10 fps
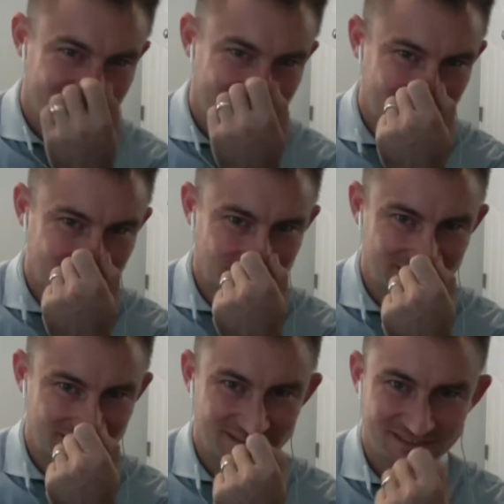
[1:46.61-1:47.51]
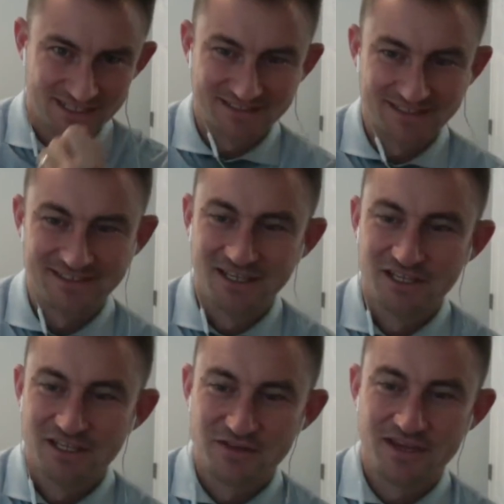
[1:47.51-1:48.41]
which just kind of says,
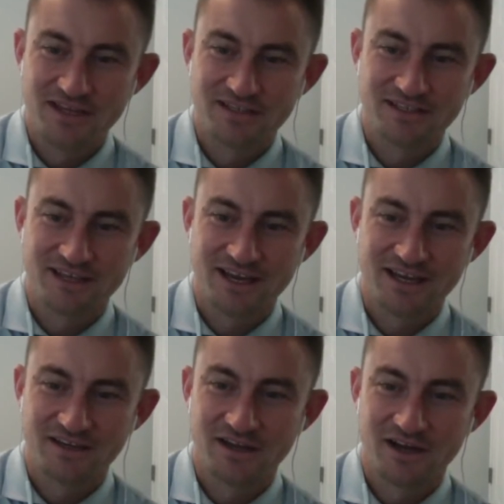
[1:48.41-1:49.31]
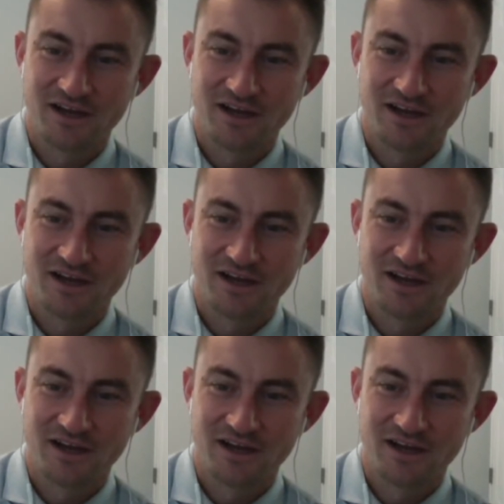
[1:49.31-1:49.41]
you know, the idea that